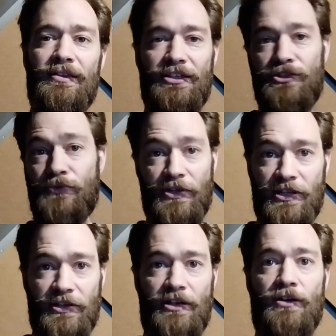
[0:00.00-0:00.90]
This is really
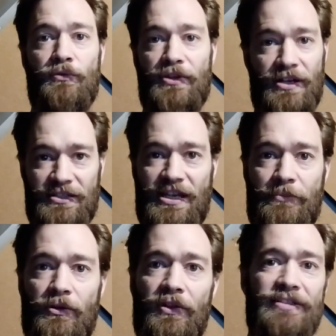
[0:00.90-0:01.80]
clear with an
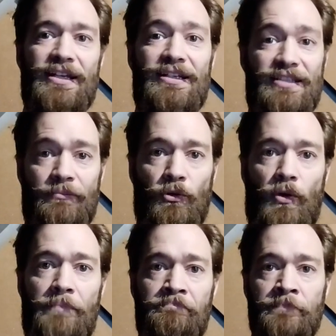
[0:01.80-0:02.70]
example. Let's take a simple
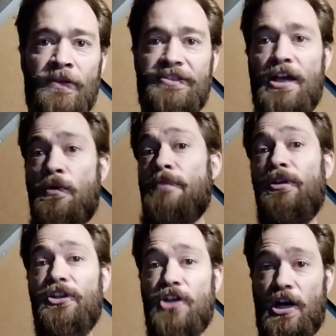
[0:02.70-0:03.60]
one. Say I want to
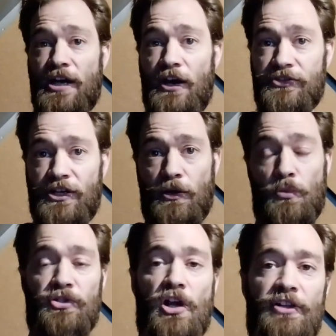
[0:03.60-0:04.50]
build a doghouse here
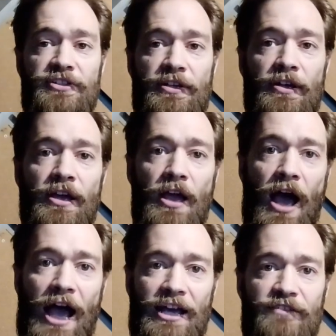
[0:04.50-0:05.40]
in Wisconsin.
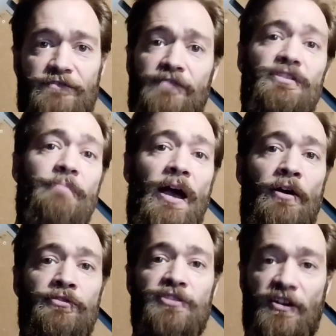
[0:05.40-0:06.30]
I get 50
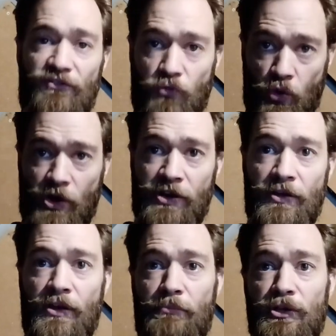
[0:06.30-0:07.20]
pounds of
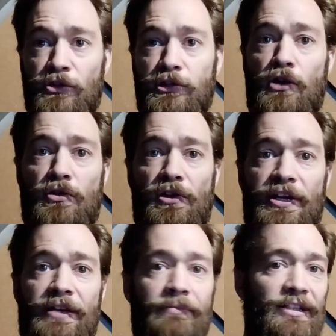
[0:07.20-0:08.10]
wood milled
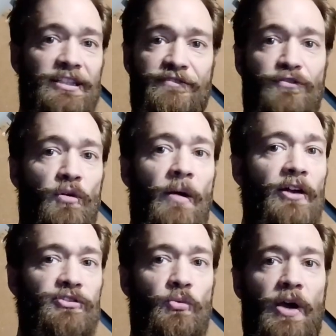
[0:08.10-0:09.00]
locally, let's say four
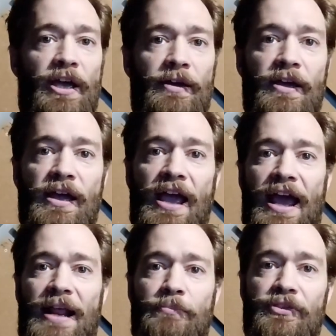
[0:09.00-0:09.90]
miles away,
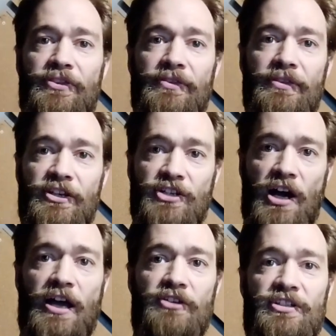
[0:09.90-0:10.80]
and I put the
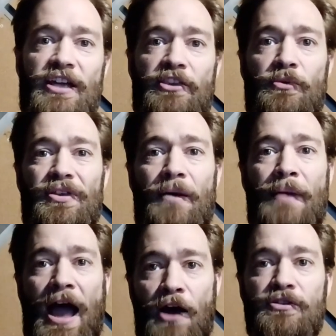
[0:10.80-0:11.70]
doghouse together with a
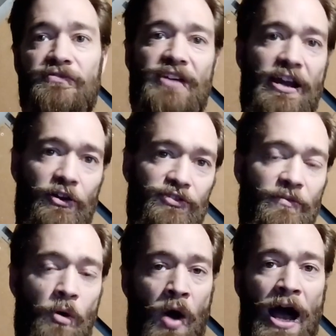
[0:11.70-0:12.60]
pound of nails
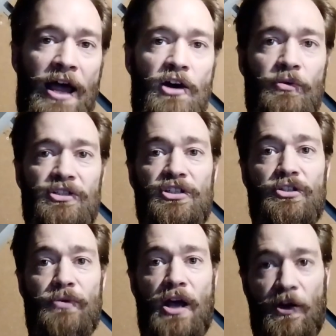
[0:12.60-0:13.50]
from Ohio, which is
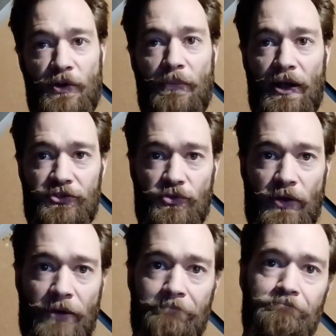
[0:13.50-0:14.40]
300 miles
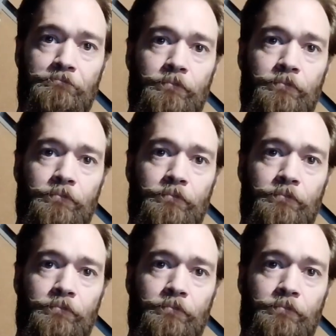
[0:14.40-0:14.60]
away.